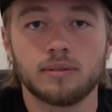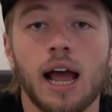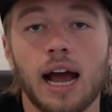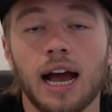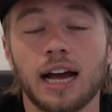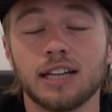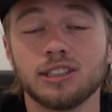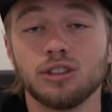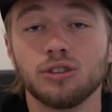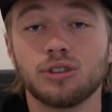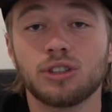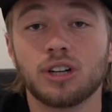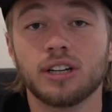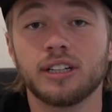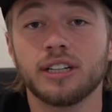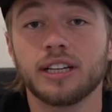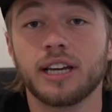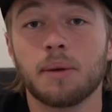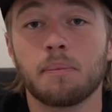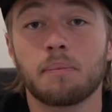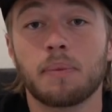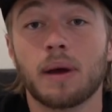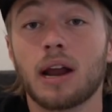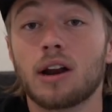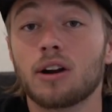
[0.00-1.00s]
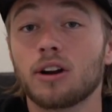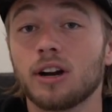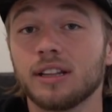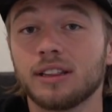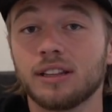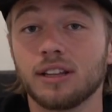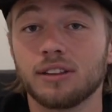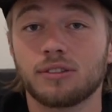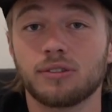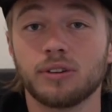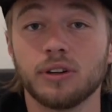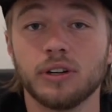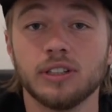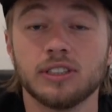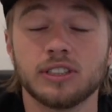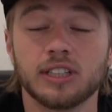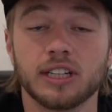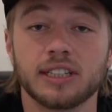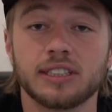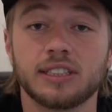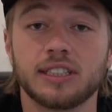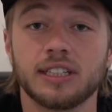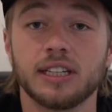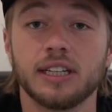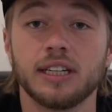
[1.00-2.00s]
As you start to get better at the
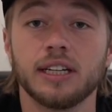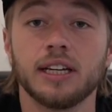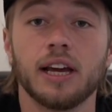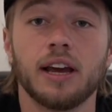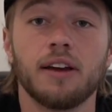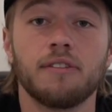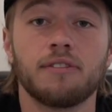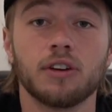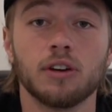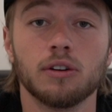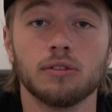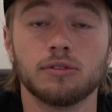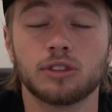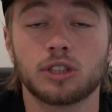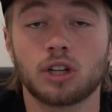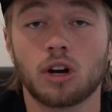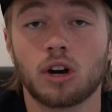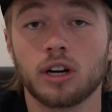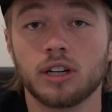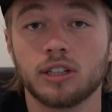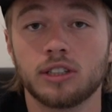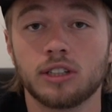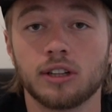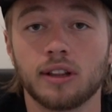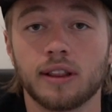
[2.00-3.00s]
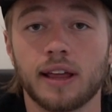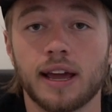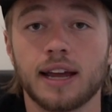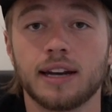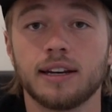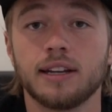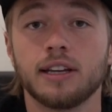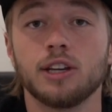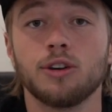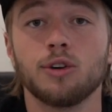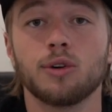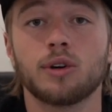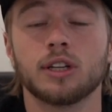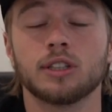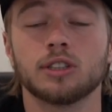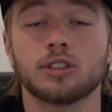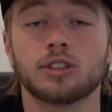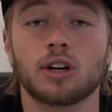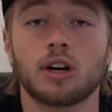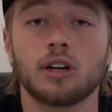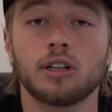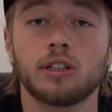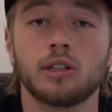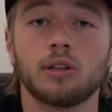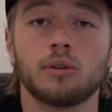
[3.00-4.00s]
360, if you've started to land it, you can
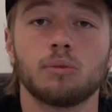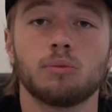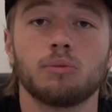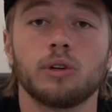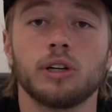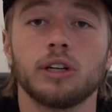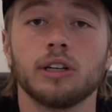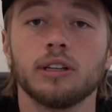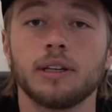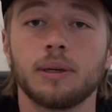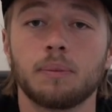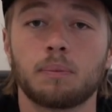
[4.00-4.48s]
start to really